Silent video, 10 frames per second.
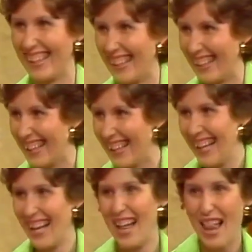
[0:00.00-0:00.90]
You think they
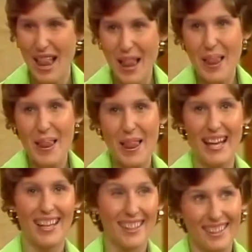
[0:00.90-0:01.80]
want this stuff for the white
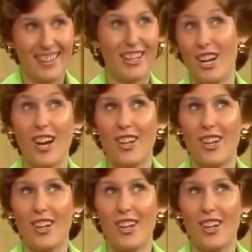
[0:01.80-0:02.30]
front stores?